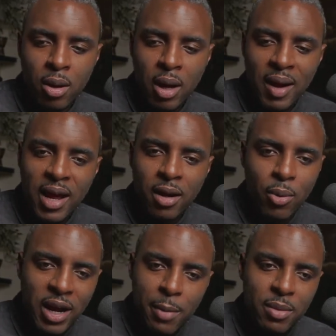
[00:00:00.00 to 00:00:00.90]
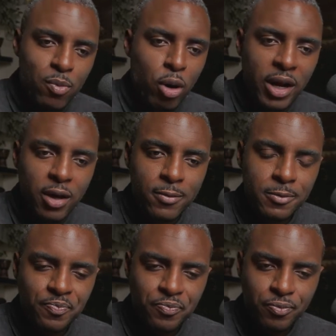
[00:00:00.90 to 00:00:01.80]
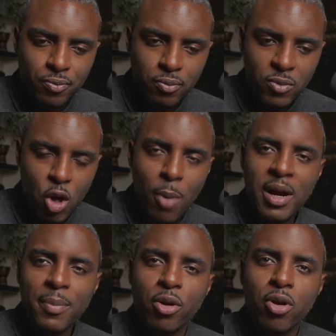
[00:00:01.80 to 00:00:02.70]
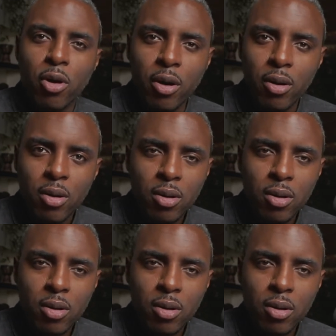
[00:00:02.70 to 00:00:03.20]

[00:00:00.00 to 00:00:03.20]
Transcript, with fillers: And then you wake up in the morning, you open up your door,